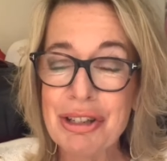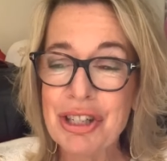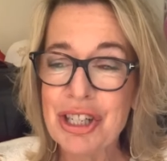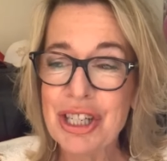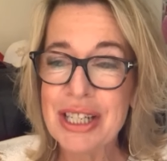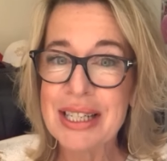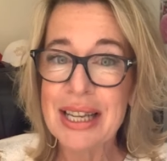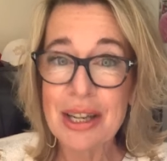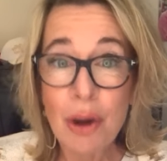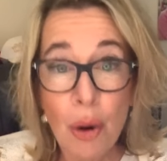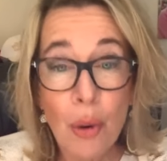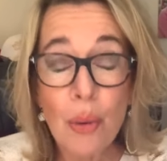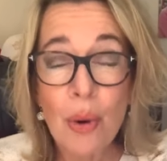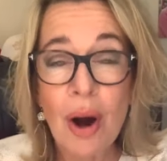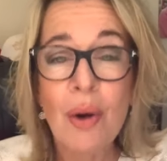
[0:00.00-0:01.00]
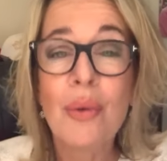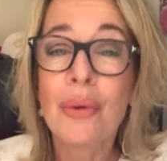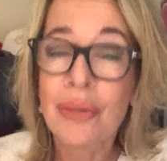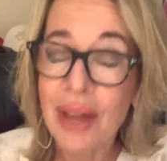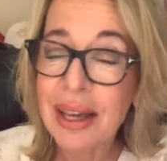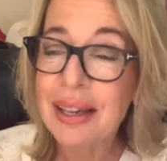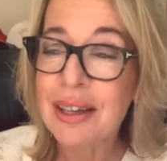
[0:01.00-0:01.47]
she said, oh,
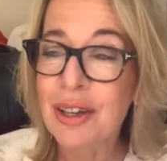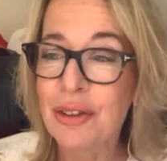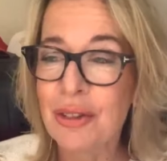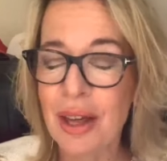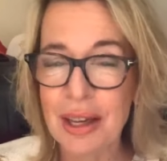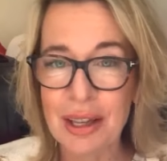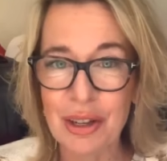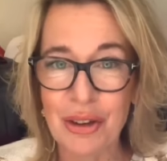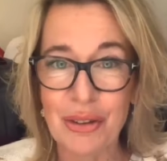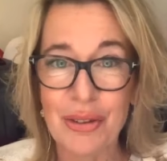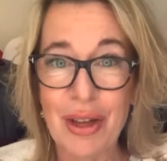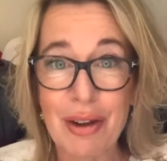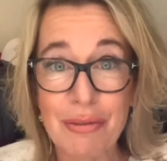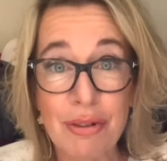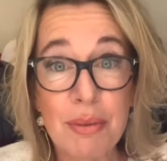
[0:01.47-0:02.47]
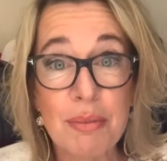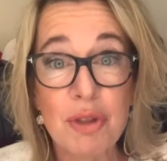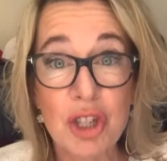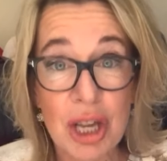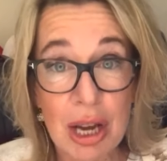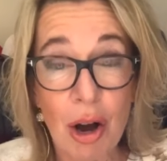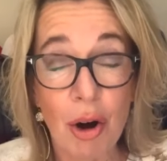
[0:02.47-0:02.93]
well, thank you. They're
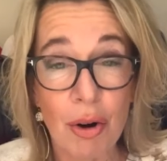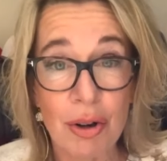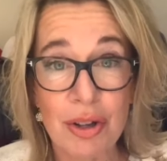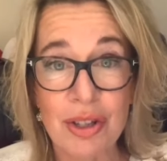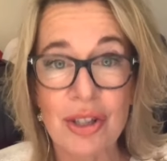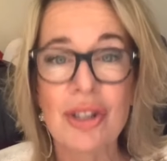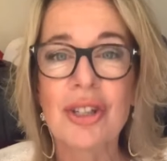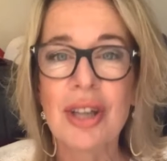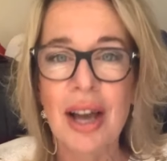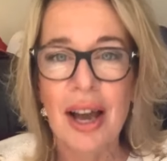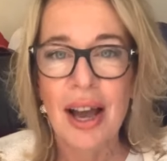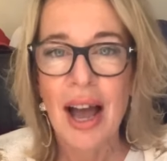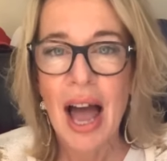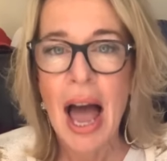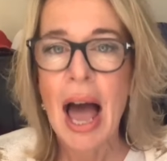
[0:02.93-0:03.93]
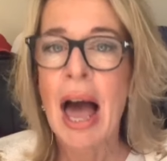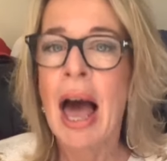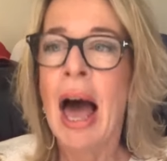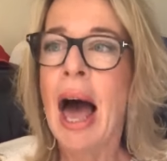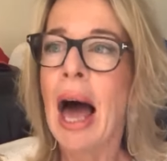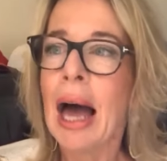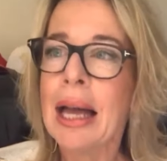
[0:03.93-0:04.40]
from Geox's.
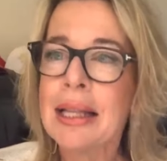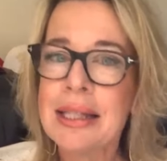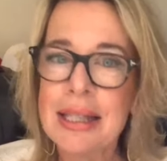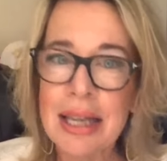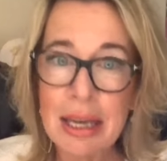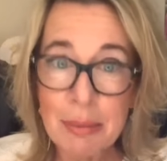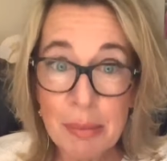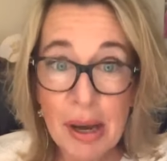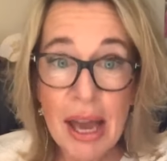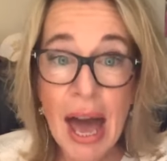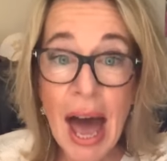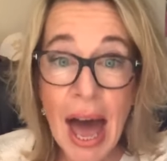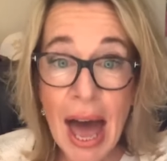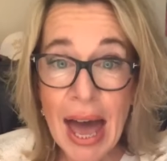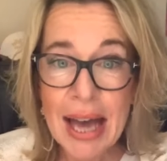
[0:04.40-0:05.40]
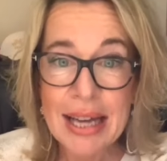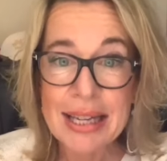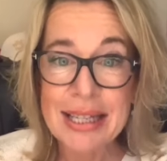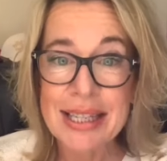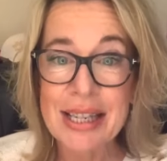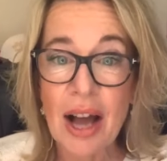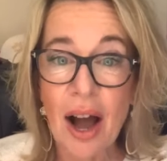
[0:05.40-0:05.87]
And in my
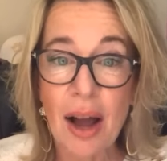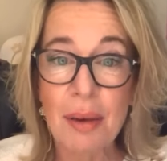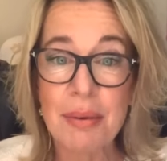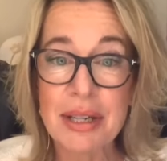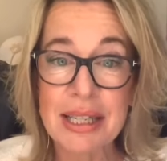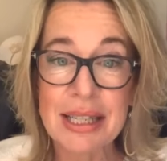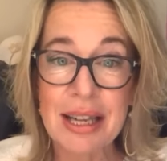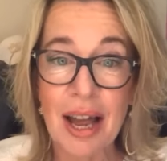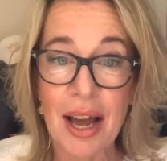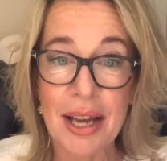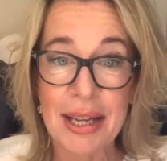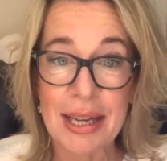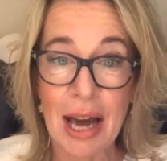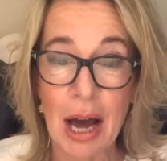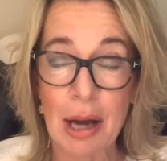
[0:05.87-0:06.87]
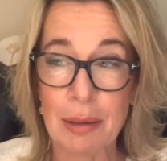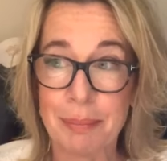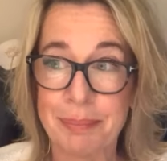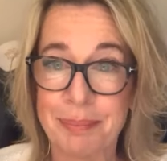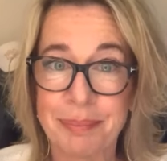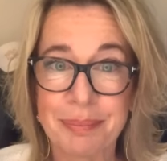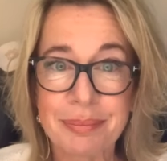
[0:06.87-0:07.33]
head, I was like,
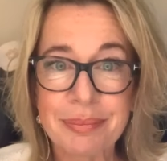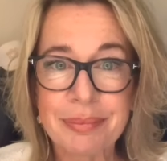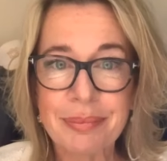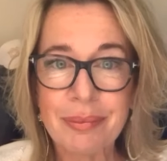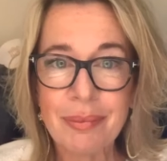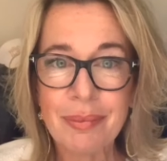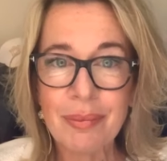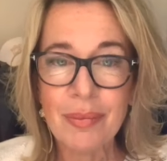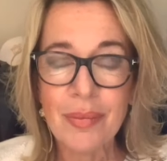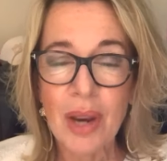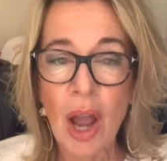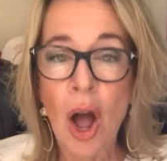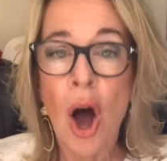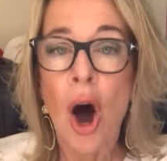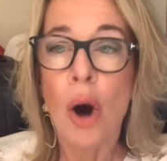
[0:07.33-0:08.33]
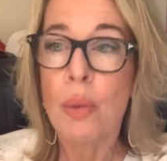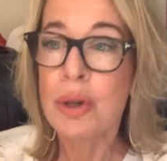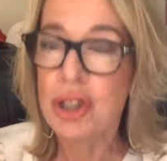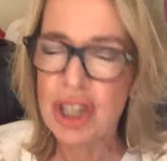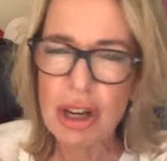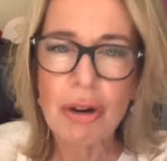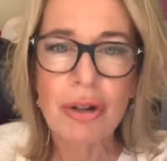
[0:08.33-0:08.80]
well,
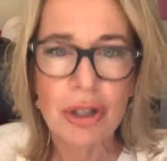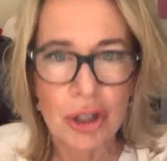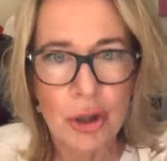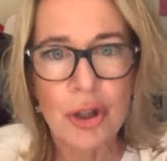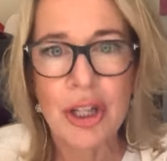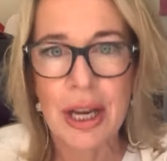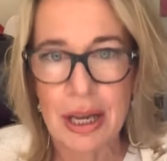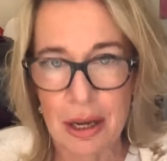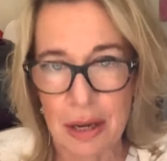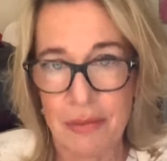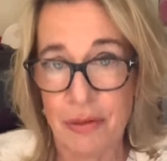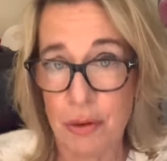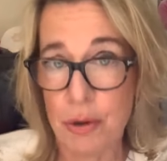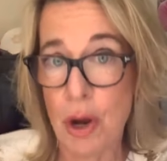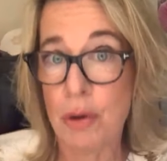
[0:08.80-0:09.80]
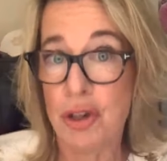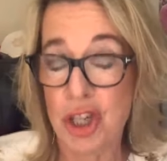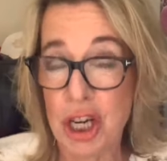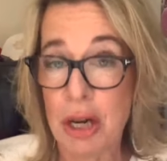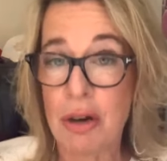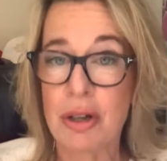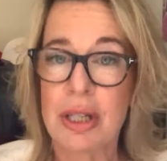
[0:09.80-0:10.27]
Geox's, usually, if you know
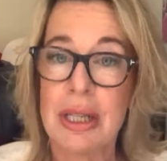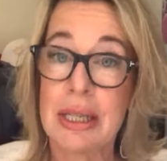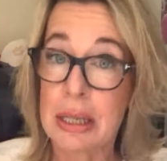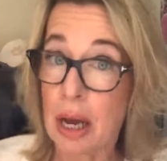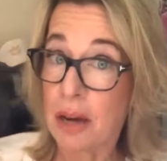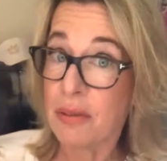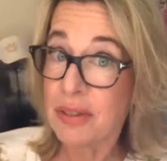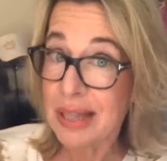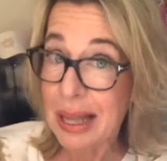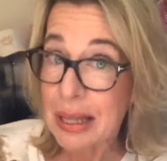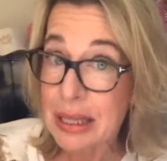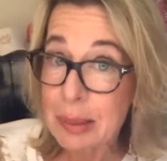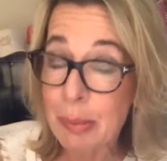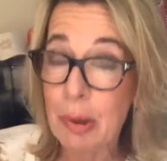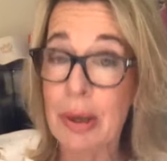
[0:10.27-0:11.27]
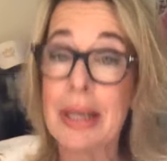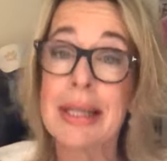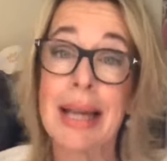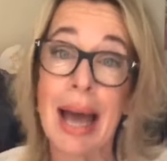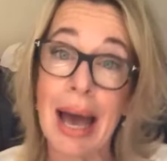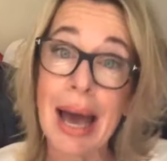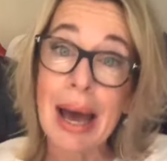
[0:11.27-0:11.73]
Geox's, it's kind of sensible.
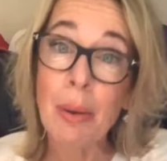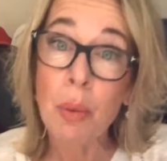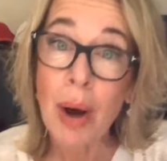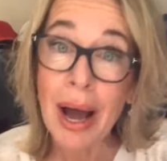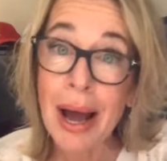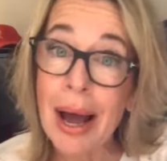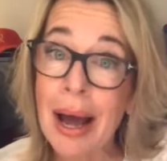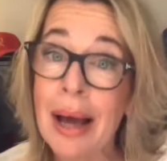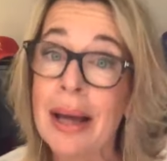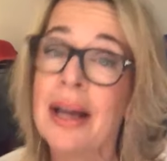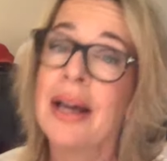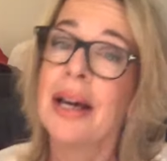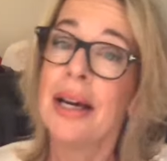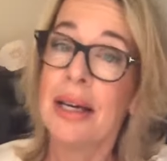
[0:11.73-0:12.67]
It's airwear,